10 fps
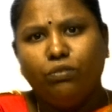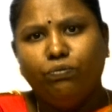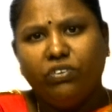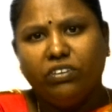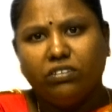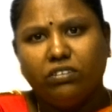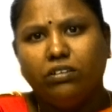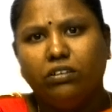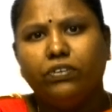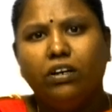first
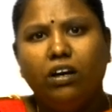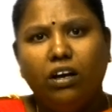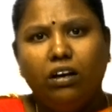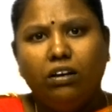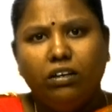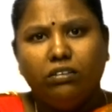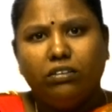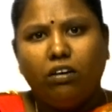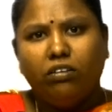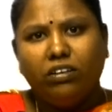served,
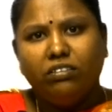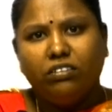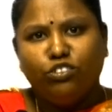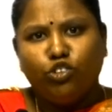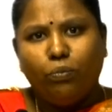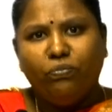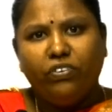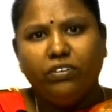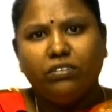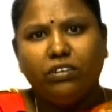shortest job
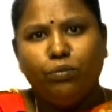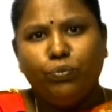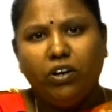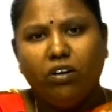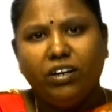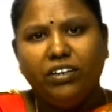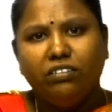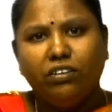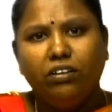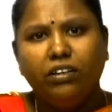first, priority
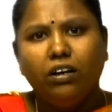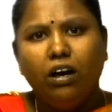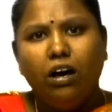scheduling,